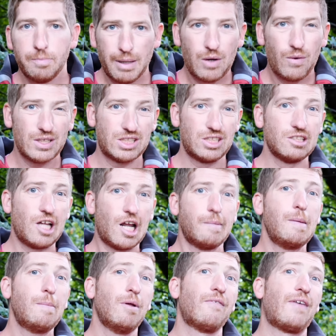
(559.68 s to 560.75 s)
the big question a lot of
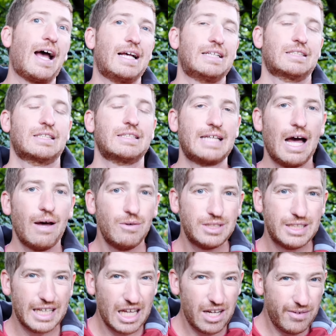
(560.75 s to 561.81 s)
people have asked is how does
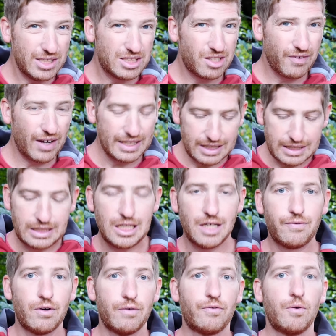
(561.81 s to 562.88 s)
the inReach devices differ